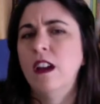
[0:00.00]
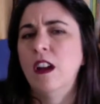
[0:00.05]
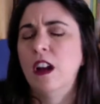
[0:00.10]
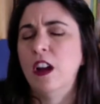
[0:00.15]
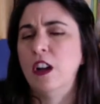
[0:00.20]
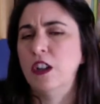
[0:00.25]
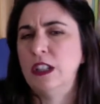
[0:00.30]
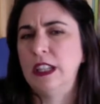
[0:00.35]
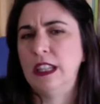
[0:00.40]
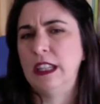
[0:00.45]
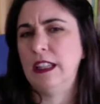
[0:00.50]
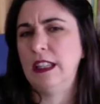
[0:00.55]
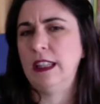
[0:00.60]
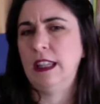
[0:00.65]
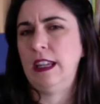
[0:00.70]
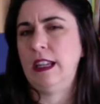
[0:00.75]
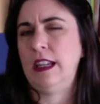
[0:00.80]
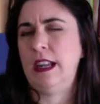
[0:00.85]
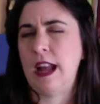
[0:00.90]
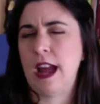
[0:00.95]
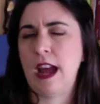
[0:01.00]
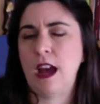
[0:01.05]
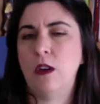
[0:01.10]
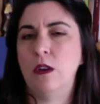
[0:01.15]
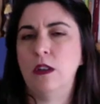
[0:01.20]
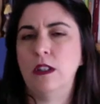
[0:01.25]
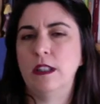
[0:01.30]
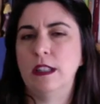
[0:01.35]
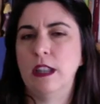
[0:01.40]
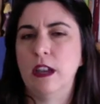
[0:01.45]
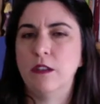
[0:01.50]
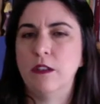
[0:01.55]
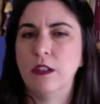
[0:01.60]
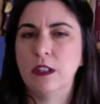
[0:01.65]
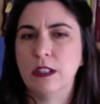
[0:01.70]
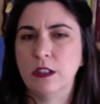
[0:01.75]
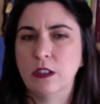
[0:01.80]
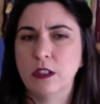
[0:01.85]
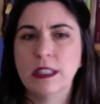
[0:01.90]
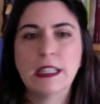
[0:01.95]
articulate it out into every
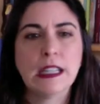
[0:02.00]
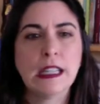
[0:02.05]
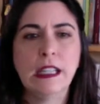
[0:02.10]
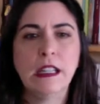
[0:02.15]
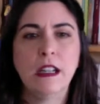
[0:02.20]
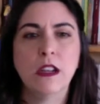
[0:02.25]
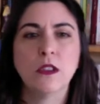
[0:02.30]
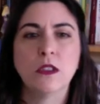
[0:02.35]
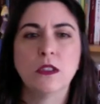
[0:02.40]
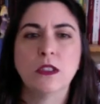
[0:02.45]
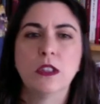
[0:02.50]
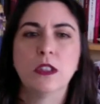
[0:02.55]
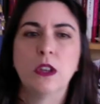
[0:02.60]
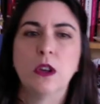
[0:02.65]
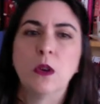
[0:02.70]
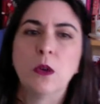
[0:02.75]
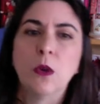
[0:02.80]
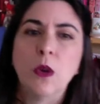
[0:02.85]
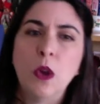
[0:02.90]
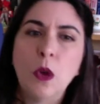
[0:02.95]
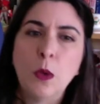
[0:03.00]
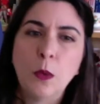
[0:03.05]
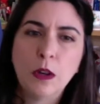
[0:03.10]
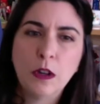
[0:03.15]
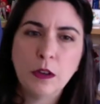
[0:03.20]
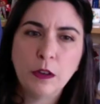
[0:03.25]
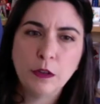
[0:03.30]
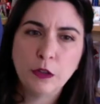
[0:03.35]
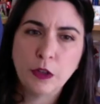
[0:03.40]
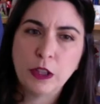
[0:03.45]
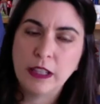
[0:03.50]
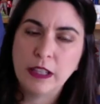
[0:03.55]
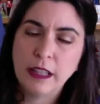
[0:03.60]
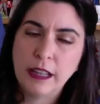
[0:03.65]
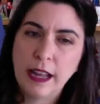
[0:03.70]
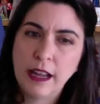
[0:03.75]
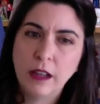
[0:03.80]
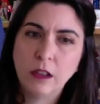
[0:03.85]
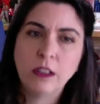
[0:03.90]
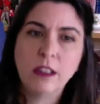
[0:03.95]
single sticky note. So whatever I've written
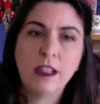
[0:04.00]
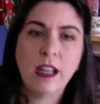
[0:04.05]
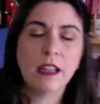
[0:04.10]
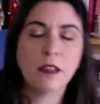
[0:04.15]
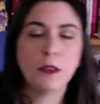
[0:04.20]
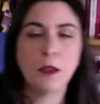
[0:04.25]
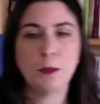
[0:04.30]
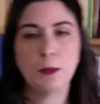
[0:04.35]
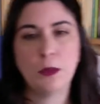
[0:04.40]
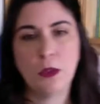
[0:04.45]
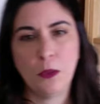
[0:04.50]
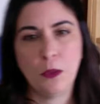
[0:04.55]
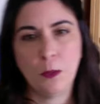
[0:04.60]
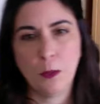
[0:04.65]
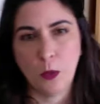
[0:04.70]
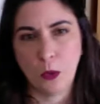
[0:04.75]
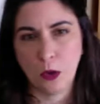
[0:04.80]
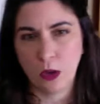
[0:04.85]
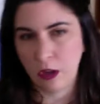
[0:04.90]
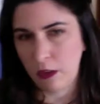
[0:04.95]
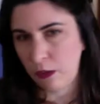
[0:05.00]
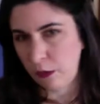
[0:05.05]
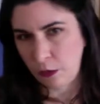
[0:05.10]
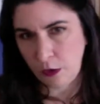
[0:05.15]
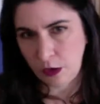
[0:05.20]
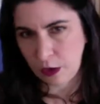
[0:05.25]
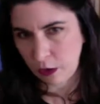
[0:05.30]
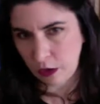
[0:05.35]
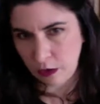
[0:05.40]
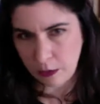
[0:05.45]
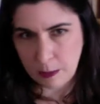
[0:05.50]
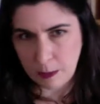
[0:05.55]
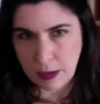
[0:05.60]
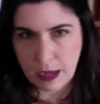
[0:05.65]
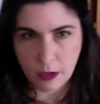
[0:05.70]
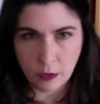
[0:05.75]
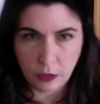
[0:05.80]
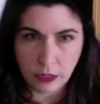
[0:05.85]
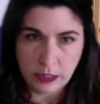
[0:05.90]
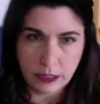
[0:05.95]
down, I clip to the board on the front or on the
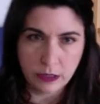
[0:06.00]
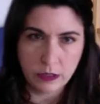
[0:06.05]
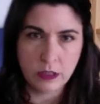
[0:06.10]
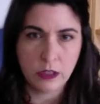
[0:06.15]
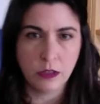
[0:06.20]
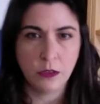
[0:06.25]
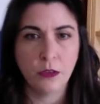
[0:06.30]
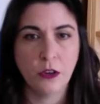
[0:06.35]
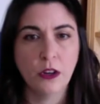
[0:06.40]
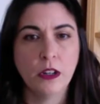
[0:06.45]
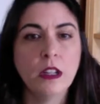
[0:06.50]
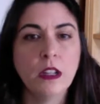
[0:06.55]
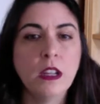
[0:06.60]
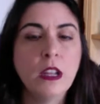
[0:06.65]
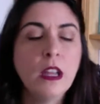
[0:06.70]
back. Right now it's on the front,